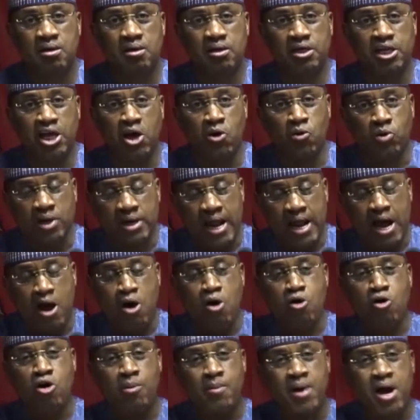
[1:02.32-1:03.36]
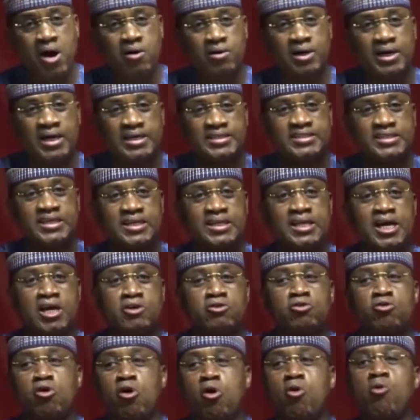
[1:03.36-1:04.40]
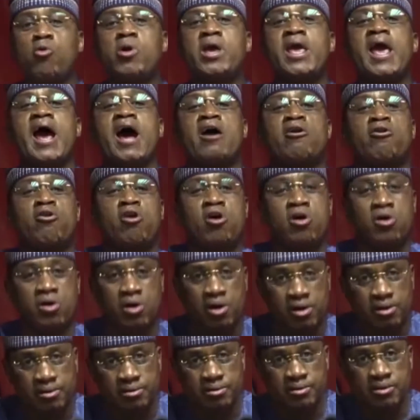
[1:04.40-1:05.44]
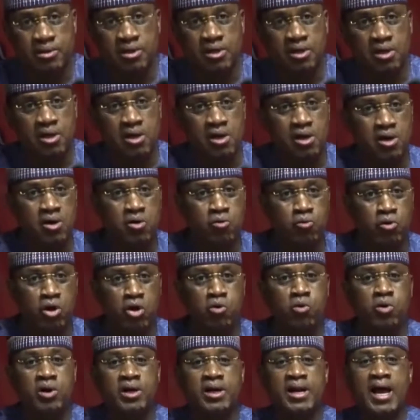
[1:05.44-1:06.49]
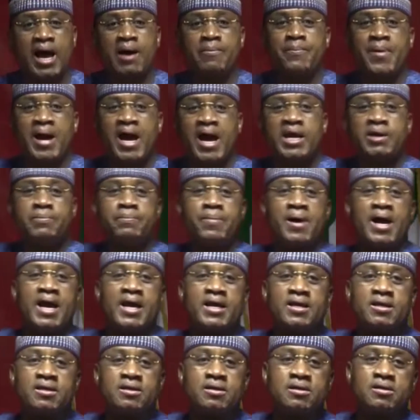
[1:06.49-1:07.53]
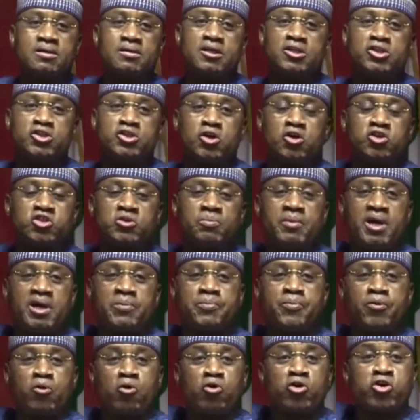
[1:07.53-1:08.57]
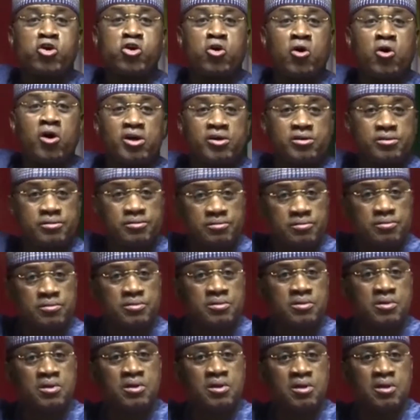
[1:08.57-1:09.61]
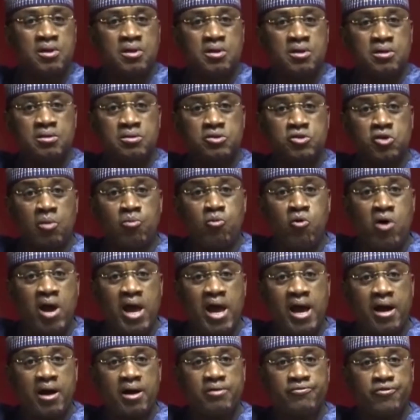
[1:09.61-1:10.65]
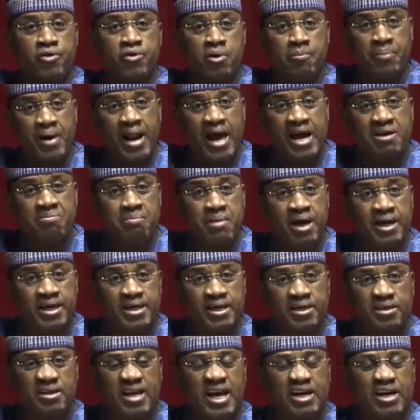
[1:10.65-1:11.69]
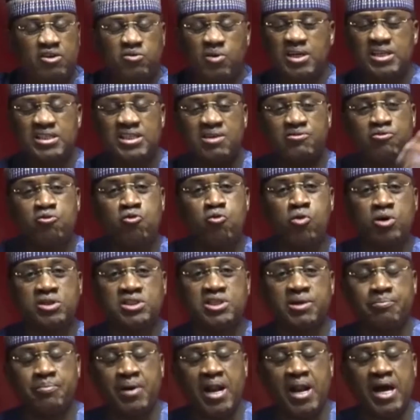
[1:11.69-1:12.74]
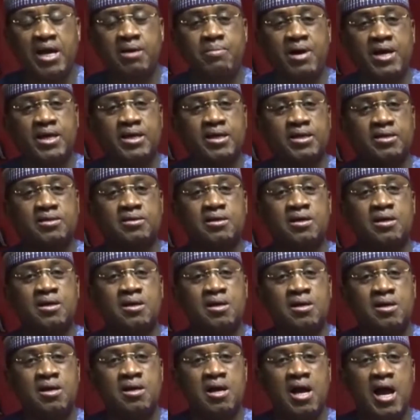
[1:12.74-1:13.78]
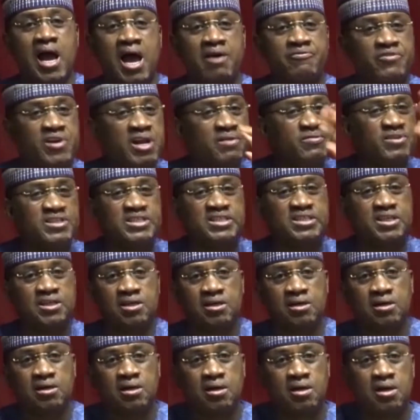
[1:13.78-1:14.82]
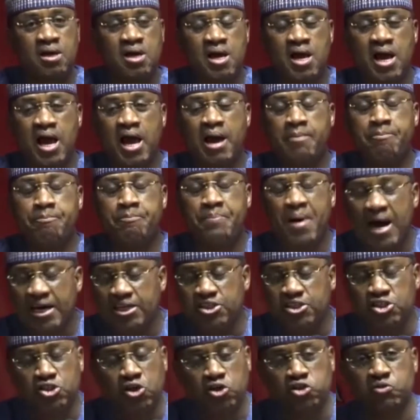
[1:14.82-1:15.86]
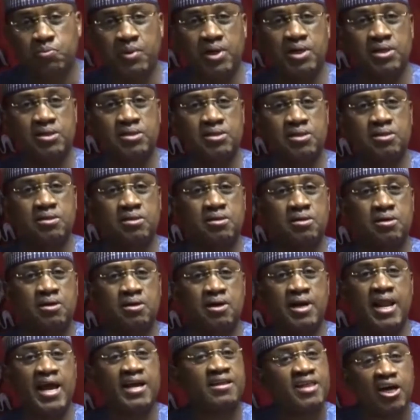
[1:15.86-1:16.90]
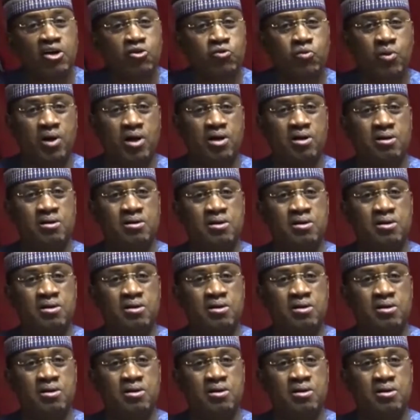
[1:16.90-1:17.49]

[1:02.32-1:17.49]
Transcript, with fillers: they would now come out and say that, no, we are wrong. We will abide by the judgment procured somewhere from black market. That one is even worse than black market. I have never seen a bad judgment like that one.